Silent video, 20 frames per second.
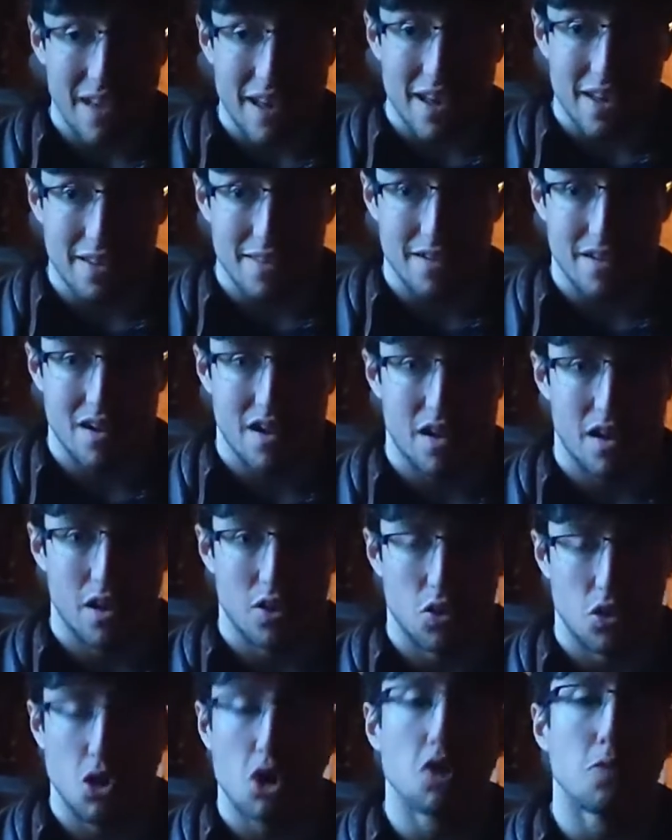then
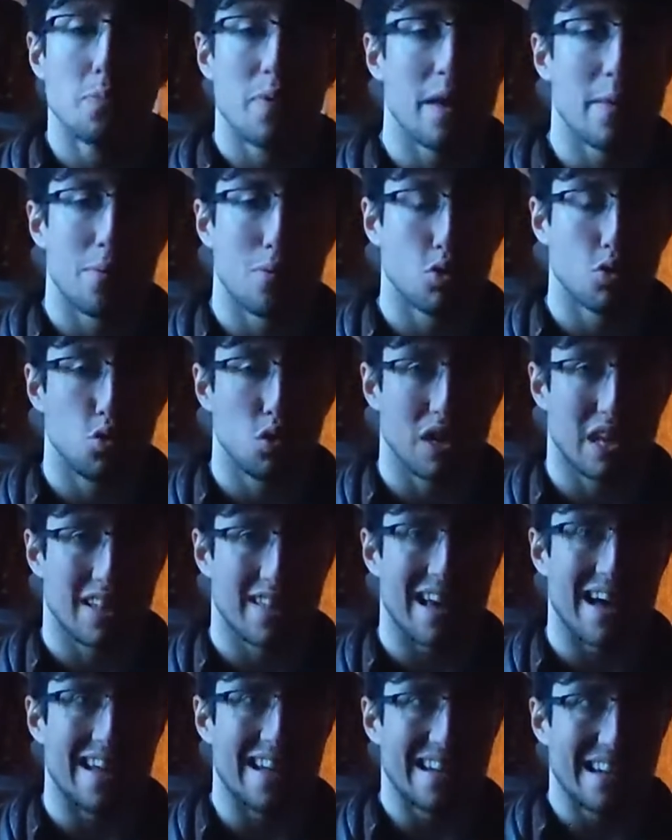not be able to
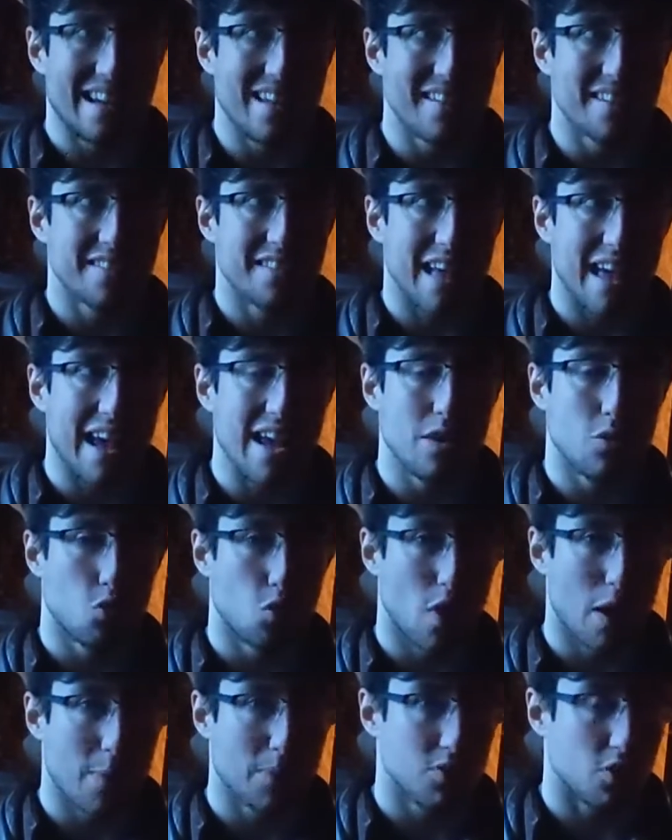get at least 8
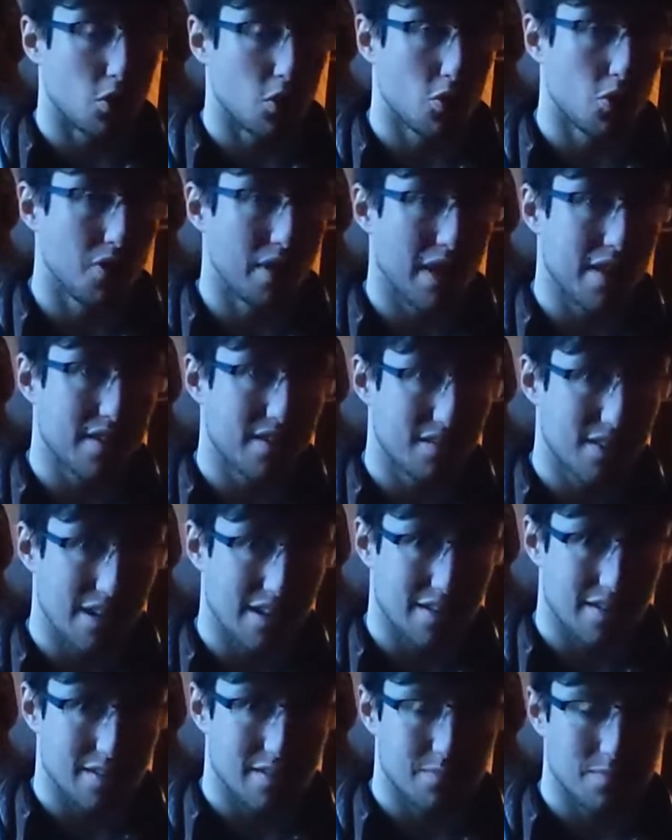reps on the next
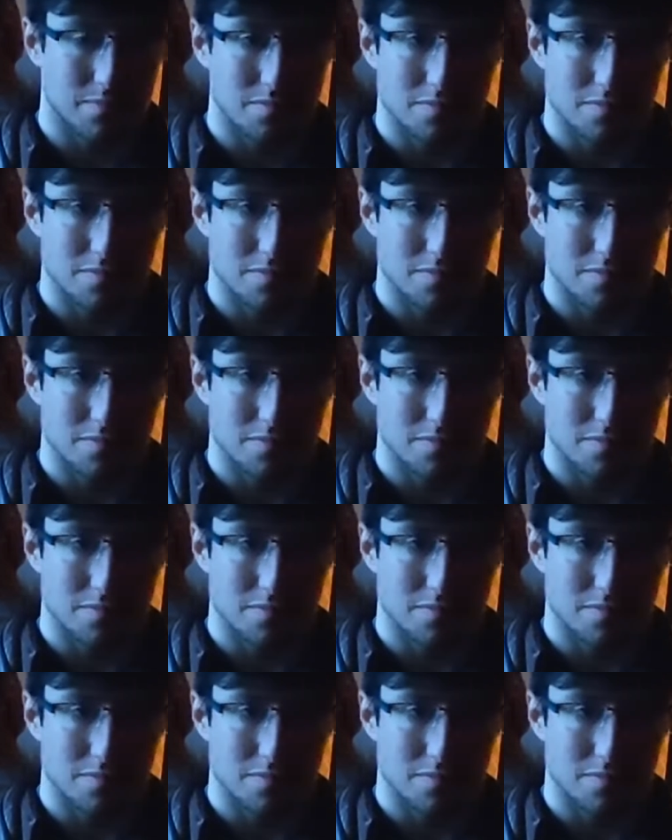set.